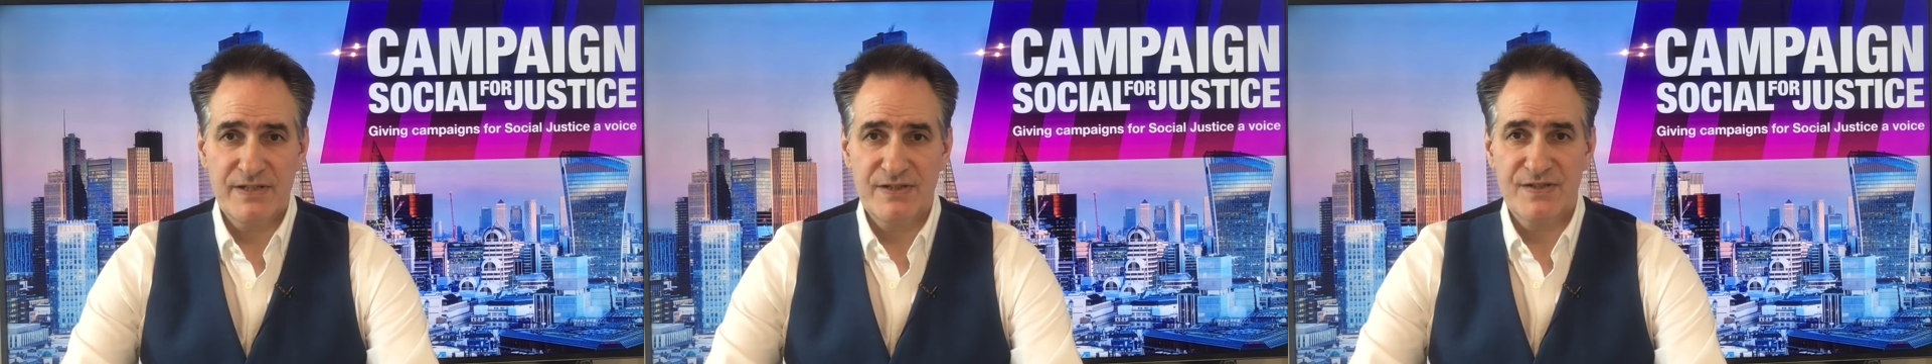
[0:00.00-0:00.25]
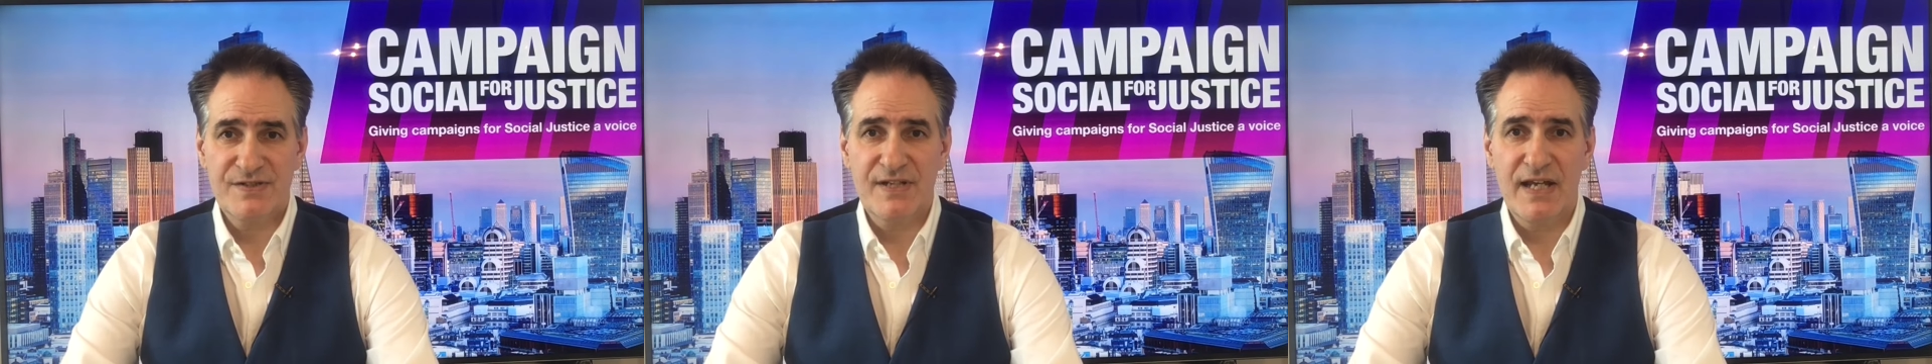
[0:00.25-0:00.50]
to
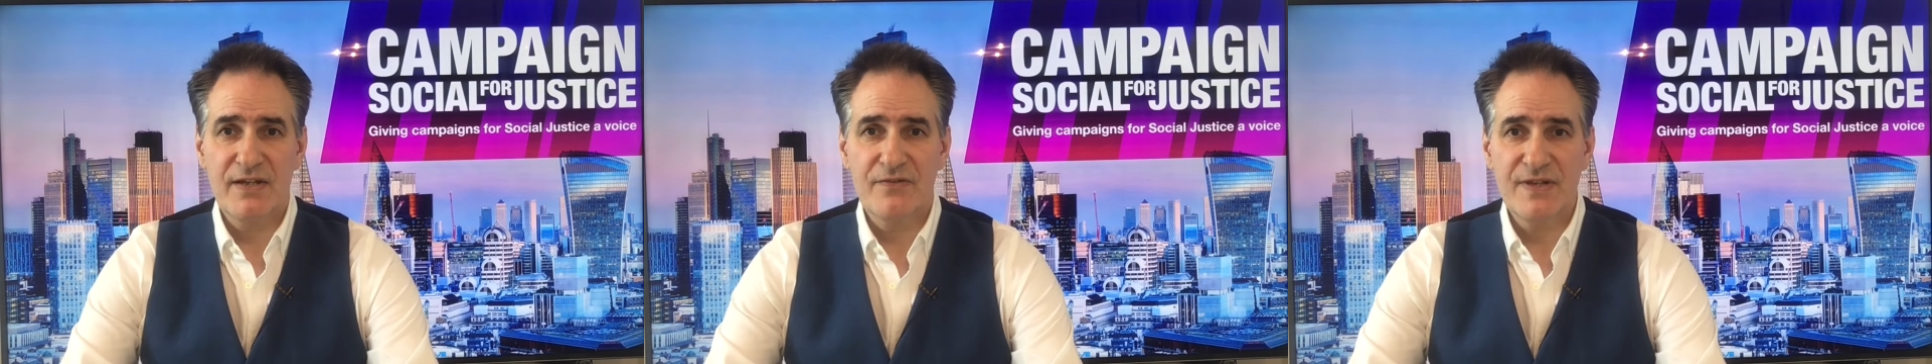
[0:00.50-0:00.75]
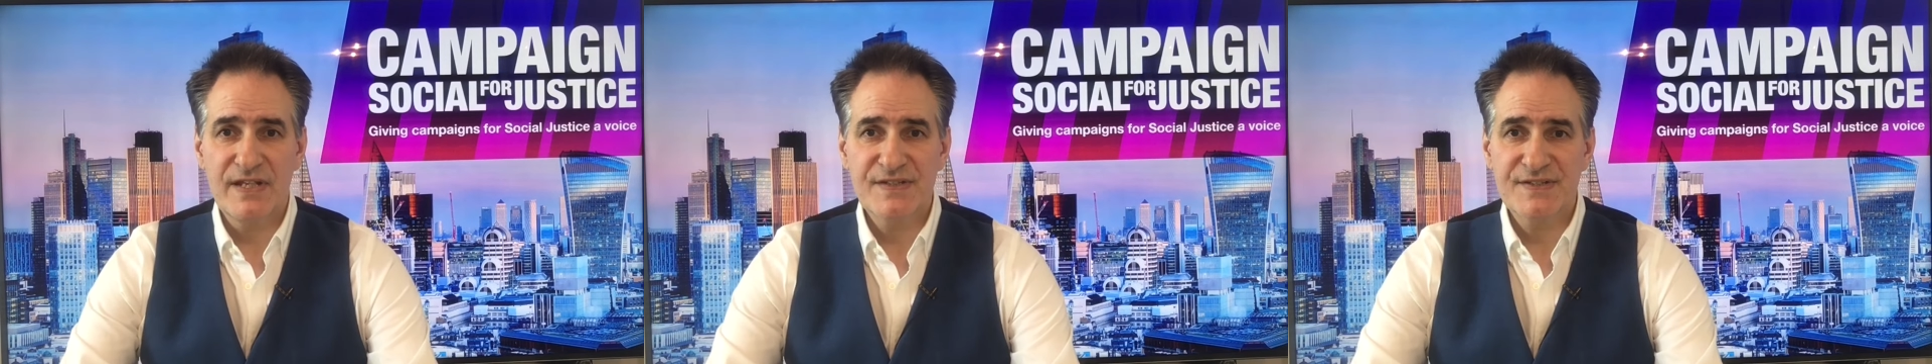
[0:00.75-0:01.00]
say
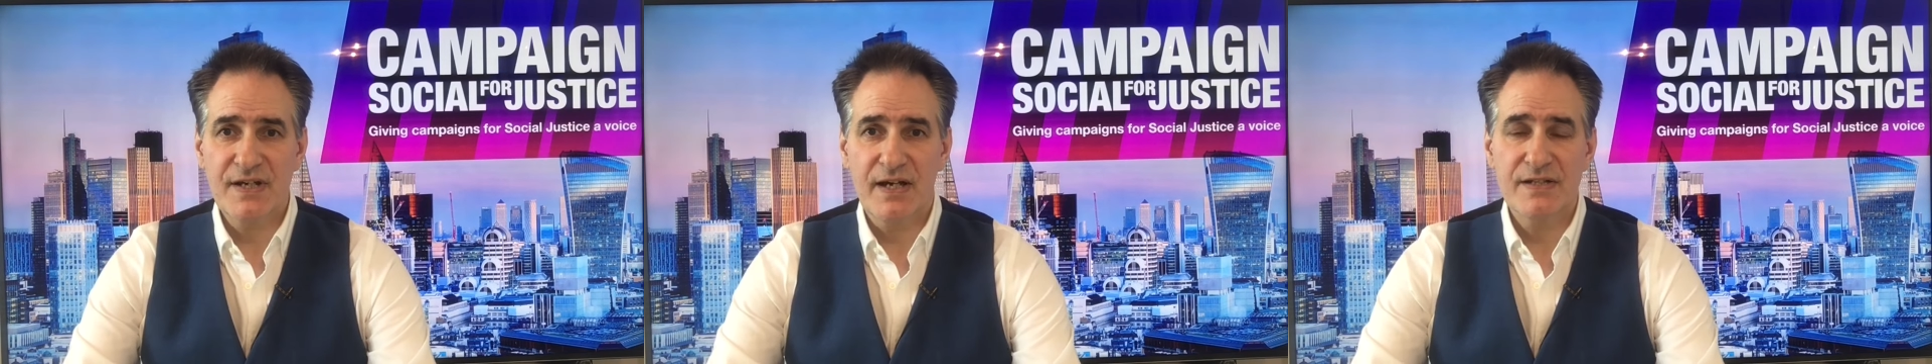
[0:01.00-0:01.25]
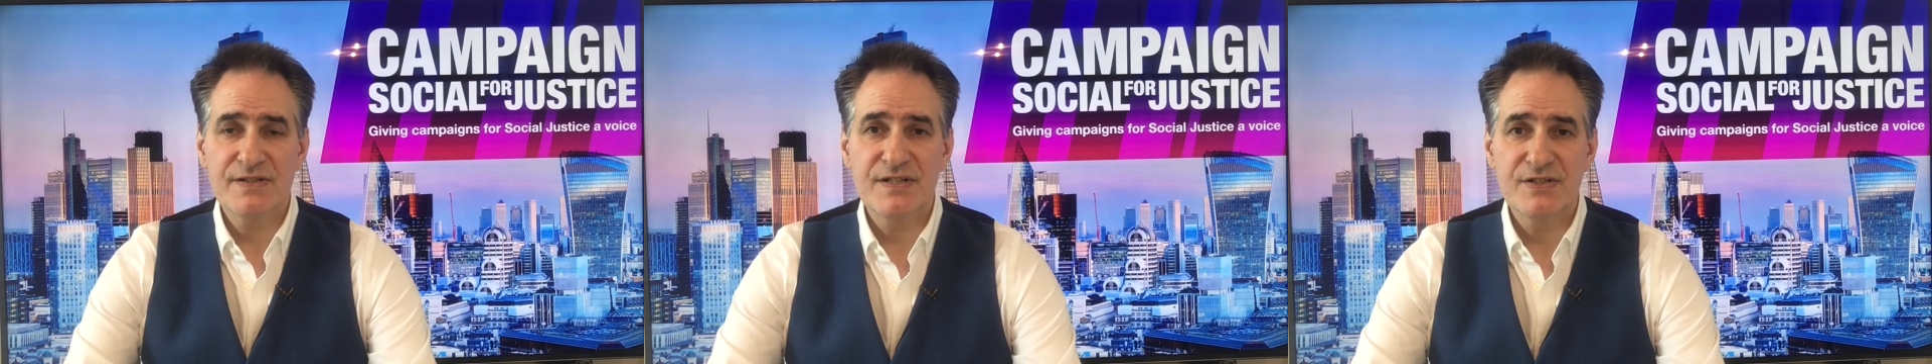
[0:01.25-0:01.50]
these
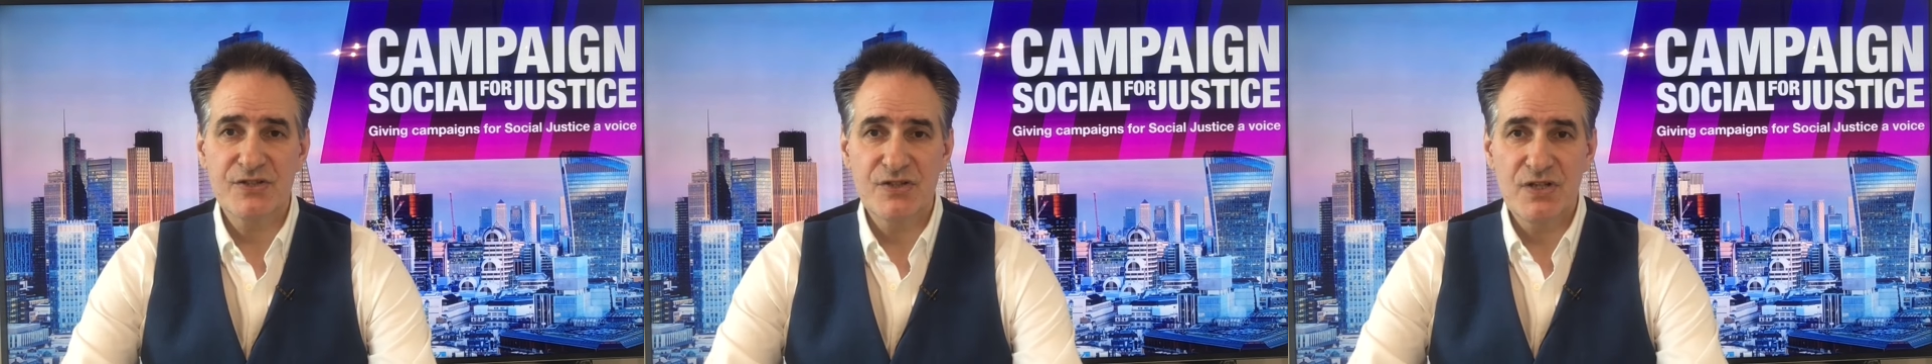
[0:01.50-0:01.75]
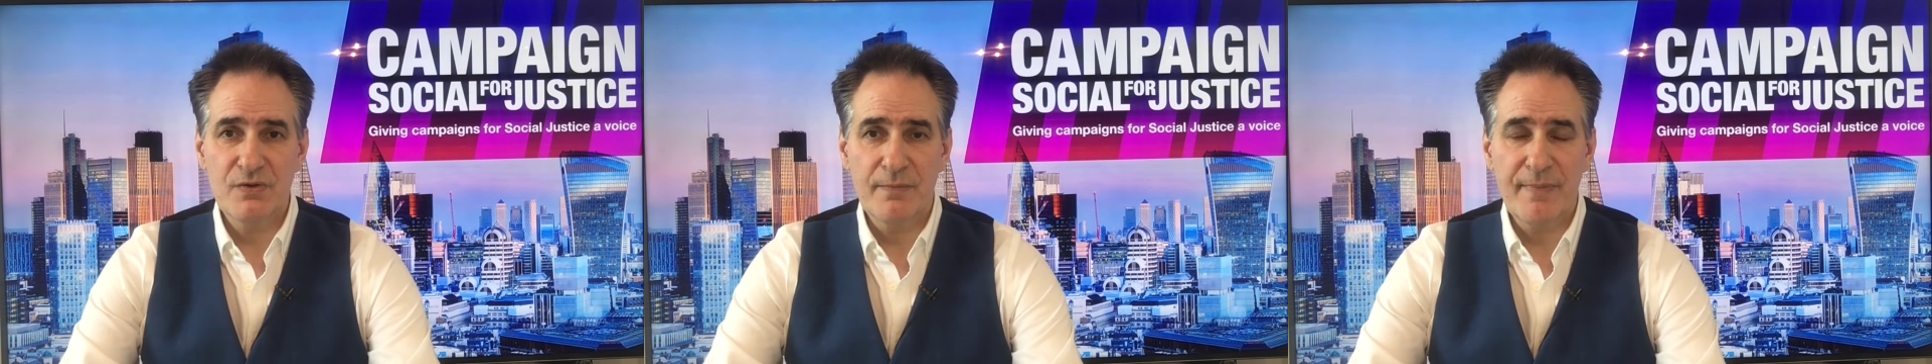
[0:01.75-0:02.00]
scientists
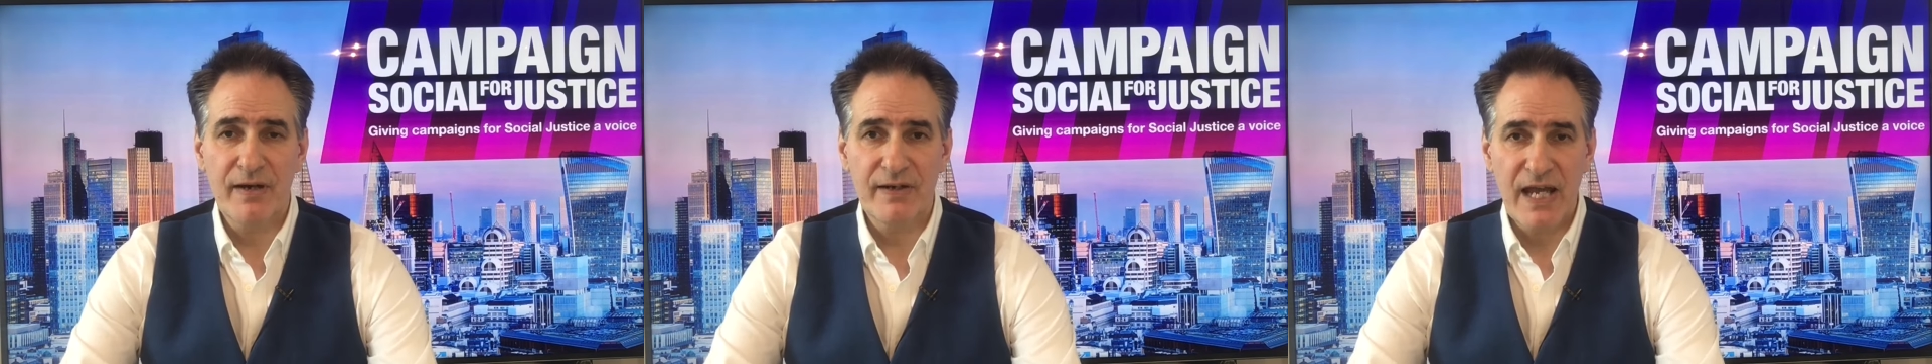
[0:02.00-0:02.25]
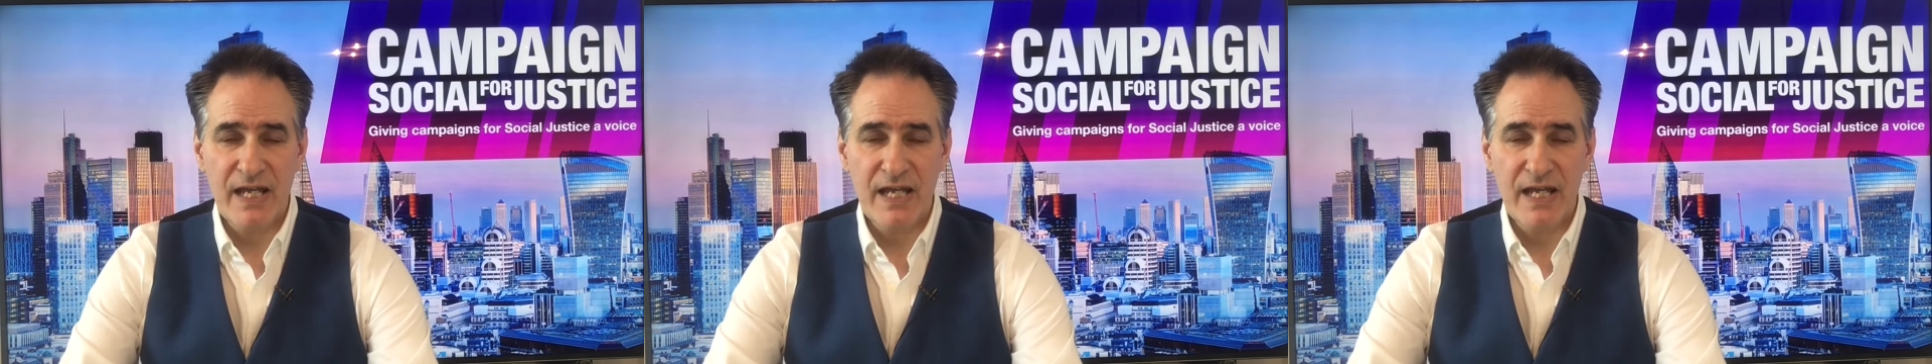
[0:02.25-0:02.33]
knew about